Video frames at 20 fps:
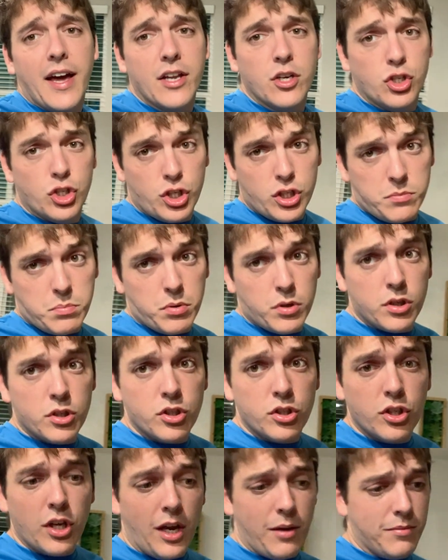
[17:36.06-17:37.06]
I just put
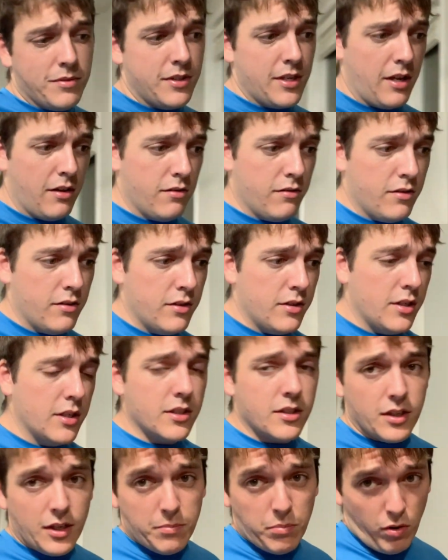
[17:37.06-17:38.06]
James down to sleep.